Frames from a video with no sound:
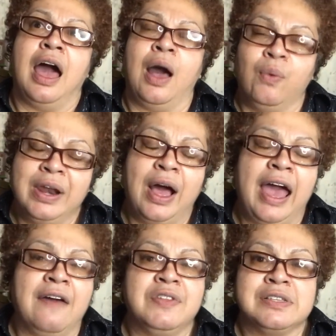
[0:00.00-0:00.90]
I want to
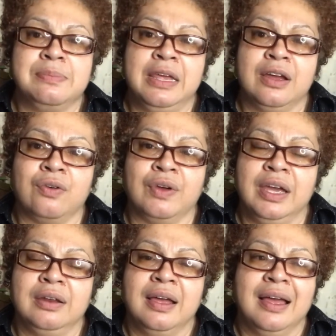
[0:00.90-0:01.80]
have this meet and
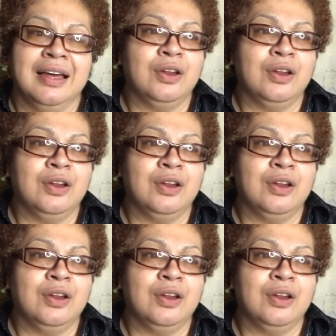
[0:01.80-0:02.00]
greet. I